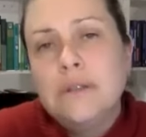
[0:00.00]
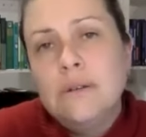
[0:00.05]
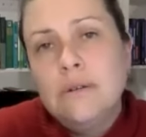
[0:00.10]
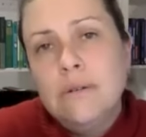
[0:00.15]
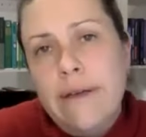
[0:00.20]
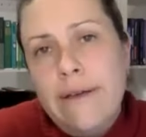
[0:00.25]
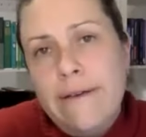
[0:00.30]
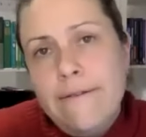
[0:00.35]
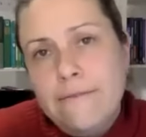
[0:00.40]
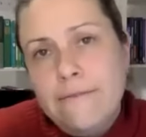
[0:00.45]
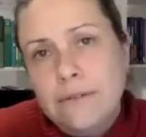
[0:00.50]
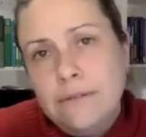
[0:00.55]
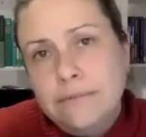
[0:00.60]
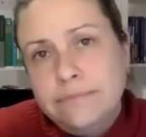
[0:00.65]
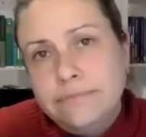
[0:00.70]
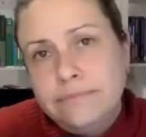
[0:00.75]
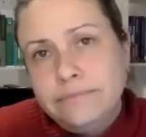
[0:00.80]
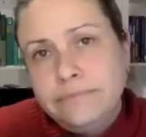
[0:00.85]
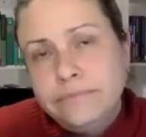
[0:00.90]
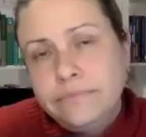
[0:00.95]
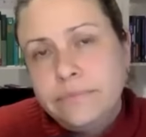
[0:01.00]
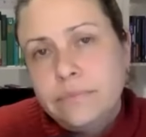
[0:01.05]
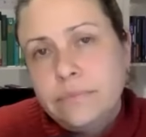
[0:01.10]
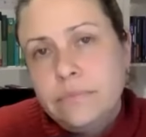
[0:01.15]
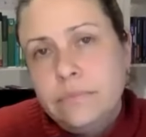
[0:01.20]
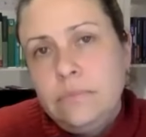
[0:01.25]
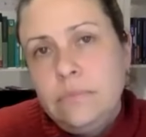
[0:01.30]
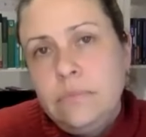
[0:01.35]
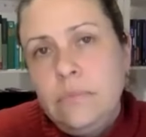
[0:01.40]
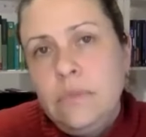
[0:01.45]
in your life.
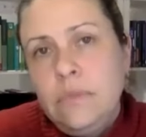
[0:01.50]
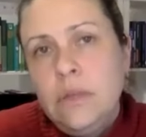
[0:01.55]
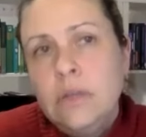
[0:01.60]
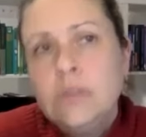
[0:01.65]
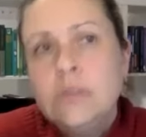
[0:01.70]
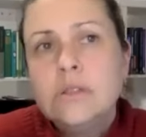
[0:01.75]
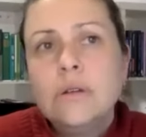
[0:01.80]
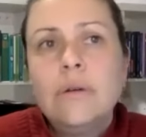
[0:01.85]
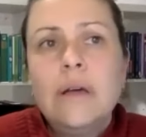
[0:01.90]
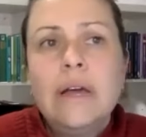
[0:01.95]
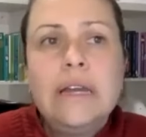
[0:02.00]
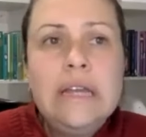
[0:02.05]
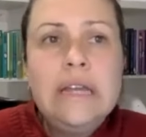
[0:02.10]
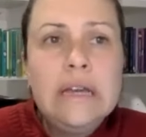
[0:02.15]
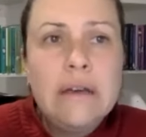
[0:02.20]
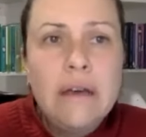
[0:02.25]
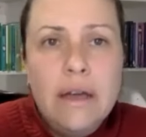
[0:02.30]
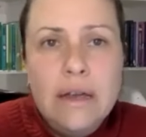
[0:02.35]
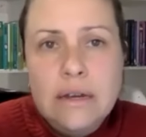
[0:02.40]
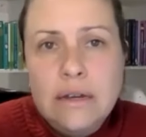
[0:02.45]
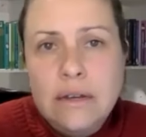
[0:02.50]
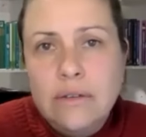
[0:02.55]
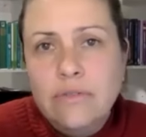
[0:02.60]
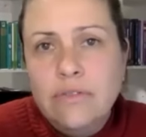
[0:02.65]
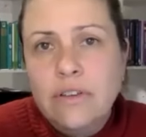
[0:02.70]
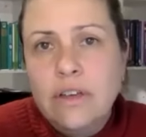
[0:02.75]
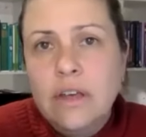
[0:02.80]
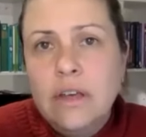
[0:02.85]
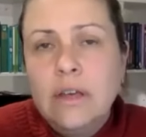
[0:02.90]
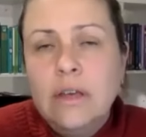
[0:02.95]
And so any kind
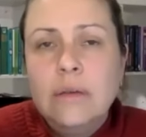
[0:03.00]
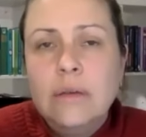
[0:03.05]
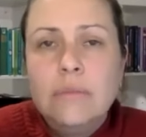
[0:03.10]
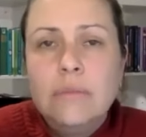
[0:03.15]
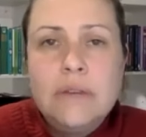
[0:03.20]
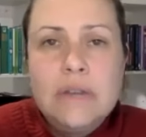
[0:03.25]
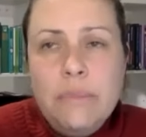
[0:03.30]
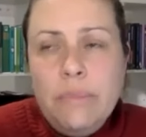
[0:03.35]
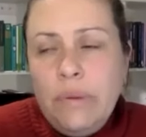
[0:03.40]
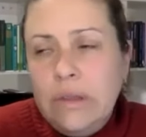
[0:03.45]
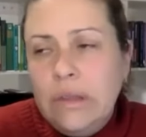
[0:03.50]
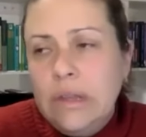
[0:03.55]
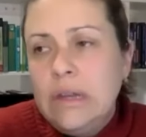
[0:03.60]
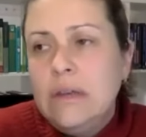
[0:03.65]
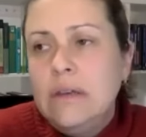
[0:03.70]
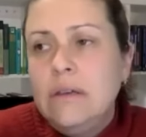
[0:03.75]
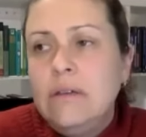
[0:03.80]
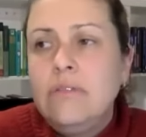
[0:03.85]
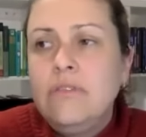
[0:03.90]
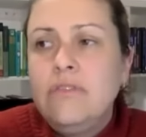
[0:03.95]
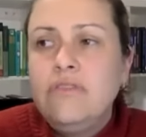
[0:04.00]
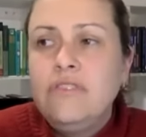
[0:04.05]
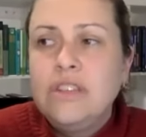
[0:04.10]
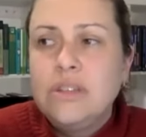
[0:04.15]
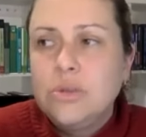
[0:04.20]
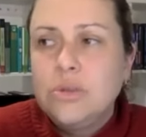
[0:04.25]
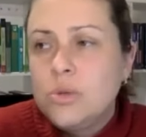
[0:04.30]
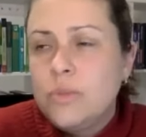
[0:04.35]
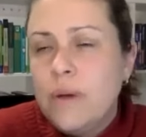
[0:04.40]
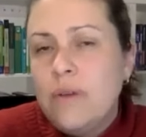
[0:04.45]
of manipulative,
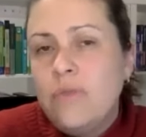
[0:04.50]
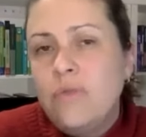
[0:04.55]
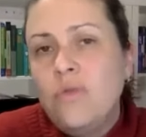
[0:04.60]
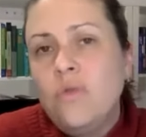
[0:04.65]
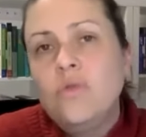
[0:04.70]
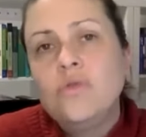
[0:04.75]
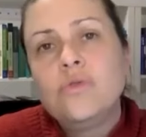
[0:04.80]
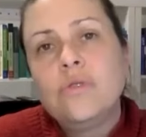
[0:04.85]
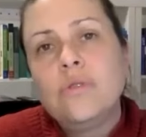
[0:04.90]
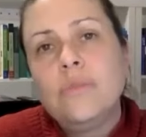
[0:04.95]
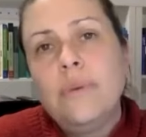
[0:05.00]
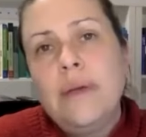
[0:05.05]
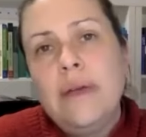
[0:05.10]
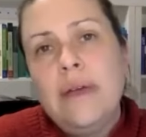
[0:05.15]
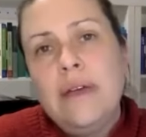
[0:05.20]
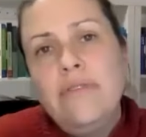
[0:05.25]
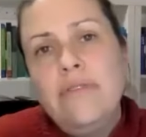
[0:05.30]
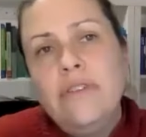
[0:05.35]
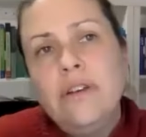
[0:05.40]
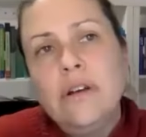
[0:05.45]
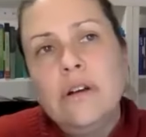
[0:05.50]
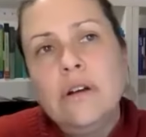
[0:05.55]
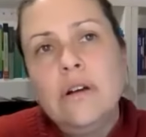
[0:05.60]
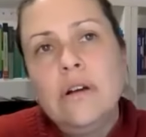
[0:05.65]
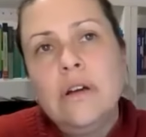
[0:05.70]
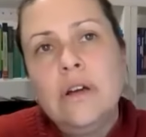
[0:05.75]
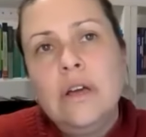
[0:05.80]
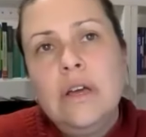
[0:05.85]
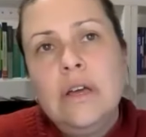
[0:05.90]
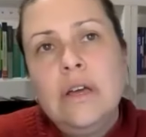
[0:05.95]
disrespectful sort of
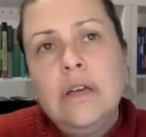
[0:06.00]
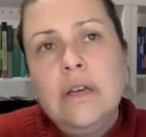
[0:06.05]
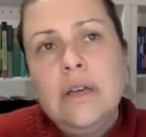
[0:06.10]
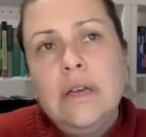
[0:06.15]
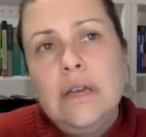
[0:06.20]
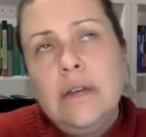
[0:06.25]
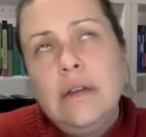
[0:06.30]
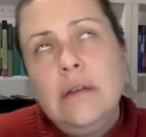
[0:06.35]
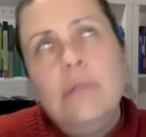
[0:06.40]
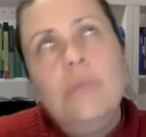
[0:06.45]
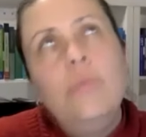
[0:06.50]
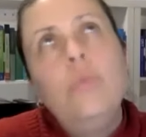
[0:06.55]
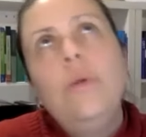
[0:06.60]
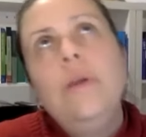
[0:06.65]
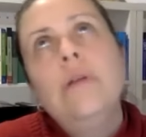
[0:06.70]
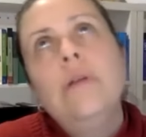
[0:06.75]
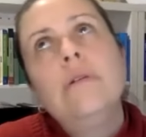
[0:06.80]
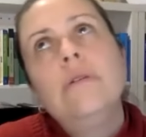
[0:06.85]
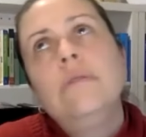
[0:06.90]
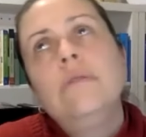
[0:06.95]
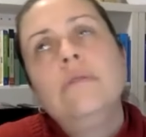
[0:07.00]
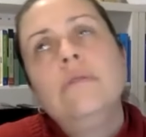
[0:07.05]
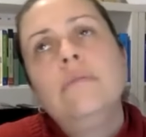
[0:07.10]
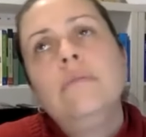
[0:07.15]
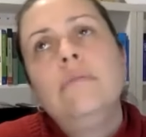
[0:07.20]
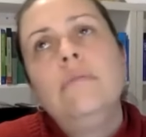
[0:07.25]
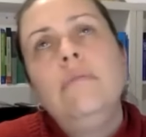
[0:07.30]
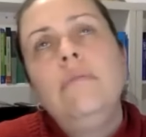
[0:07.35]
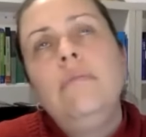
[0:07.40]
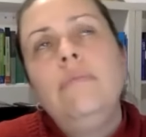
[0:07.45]
behavior in a weird,
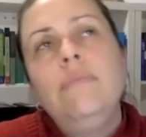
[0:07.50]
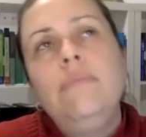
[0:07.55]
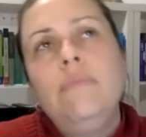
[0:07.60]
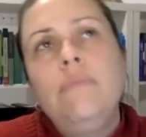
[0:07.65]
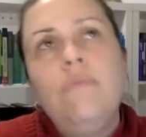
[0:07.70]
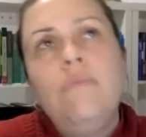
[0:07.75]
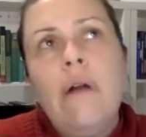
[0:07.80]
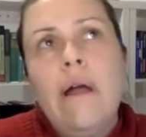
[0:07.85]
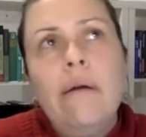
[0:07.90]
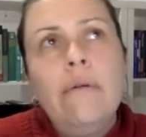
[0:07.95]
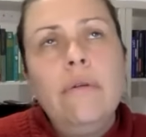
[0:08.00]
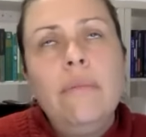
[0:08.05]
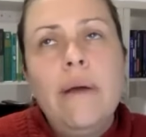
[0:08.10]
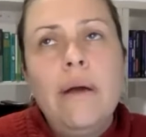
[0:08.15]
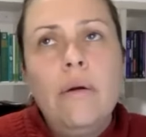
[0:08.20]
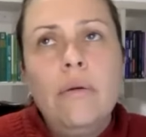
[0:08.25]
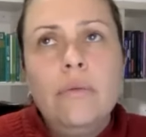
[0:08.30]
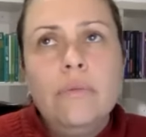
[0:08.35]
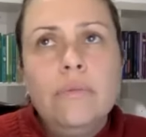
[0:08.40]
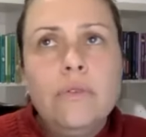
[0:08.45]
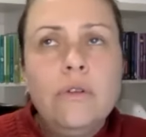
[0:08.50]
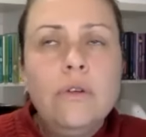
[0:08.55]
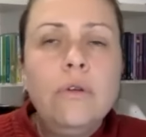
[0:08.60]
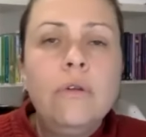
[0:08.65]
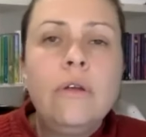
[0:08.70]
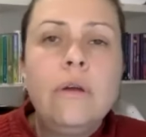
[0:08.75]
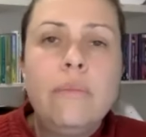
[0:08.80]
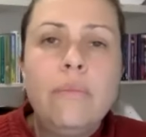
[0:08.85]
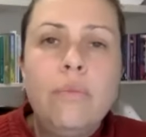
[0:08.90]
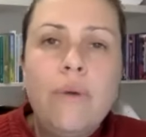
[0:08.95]
roundabout,
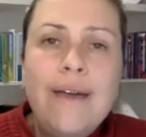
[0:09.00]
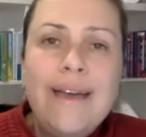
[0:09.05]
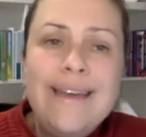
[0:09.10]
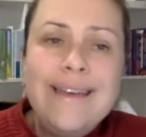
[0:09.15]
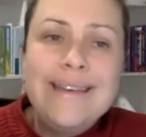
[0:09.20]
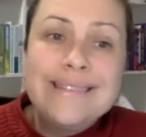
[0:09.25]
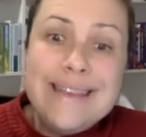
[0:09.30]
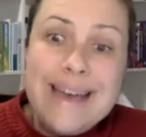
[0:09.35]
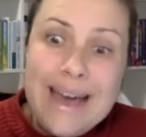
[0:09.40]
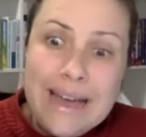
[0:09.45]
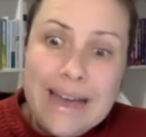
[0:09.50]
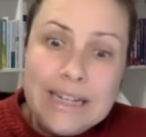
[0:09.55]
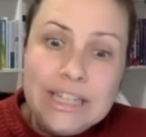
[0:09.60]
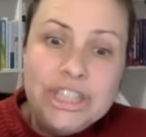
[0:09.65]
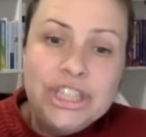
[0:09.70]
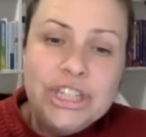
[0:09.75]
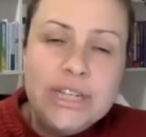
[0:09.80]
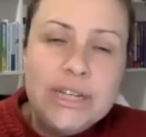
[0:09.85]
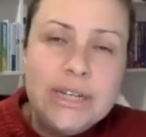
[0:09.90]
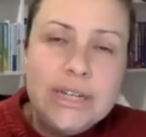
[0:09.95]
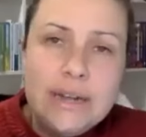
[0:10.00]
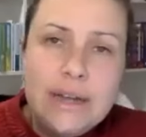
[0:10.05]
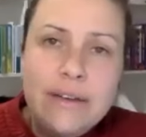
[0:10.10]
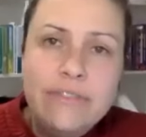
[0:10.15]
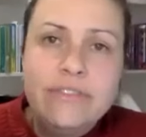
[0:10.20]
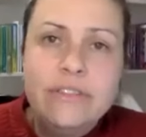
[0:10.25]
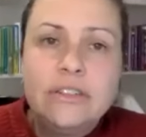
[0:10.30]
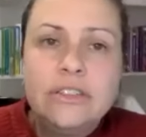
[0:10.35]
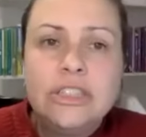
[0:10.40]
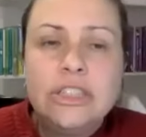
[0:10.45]
screwed up way is actually in an
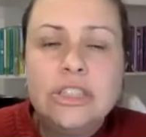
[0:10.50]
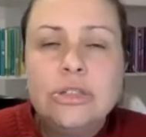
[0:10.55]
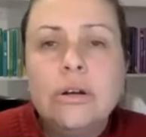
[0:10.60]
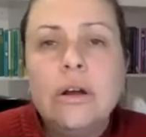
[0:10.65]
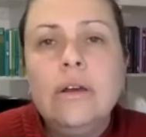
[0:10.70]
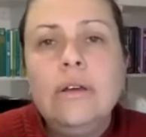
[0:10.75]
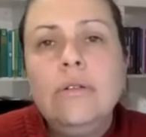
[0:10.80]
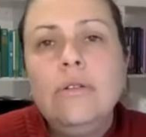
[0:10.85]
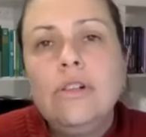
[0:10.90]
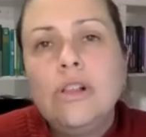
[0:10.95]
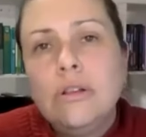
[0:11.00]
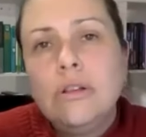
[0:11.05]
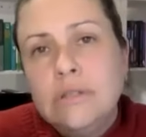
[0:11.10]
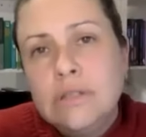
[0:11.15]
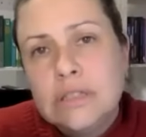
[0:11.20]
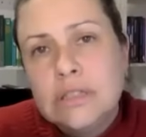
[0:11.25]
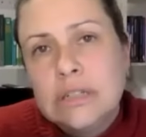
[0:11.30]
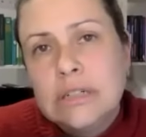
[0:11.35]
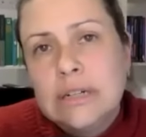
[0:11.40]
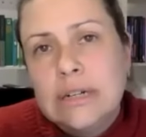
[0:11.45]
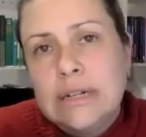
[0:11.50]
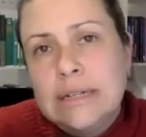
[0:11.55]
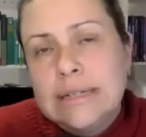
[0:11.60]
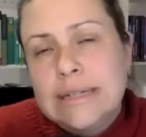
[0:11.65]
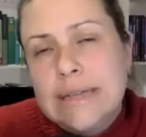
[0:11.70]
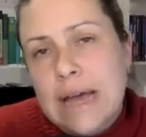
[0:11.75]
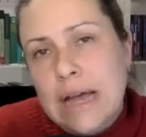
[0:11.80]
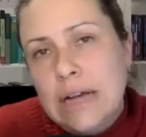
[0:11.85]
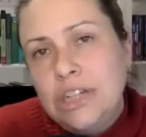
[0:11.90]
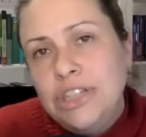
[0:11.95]
effort to draw you closer and
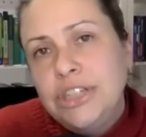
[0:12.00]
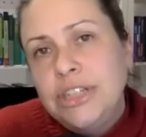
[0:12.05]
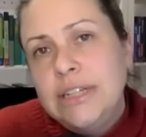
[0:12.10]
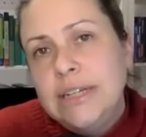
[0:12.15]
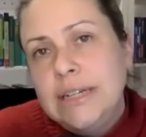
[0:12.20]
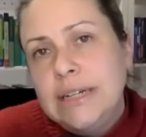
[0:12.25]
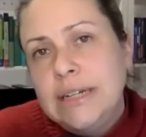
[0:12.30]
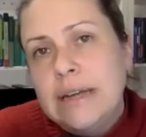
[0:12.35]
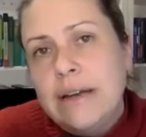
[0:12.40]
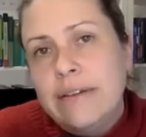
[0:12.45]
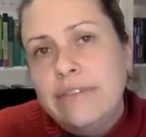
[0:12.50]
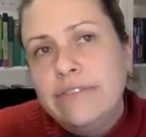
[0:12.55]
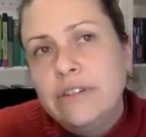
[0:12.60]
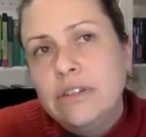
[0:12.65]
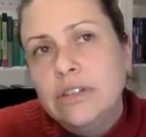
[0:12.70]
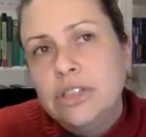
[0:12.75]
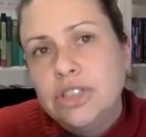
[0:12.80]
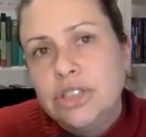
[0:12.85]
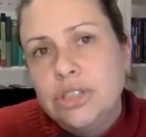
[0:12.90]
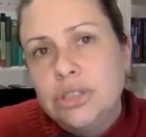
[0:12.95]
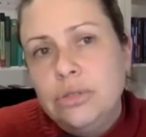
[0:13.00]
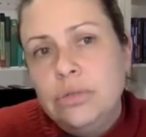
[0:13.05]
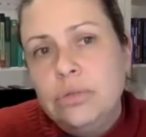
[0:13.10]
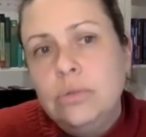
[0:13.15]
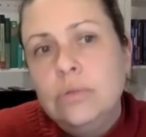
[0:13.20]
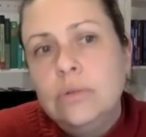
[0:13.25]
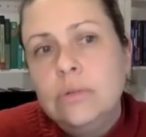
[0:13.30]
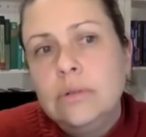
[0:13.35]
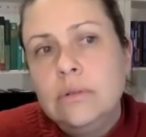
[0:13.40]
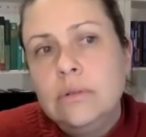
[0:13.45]
is actually in an effort to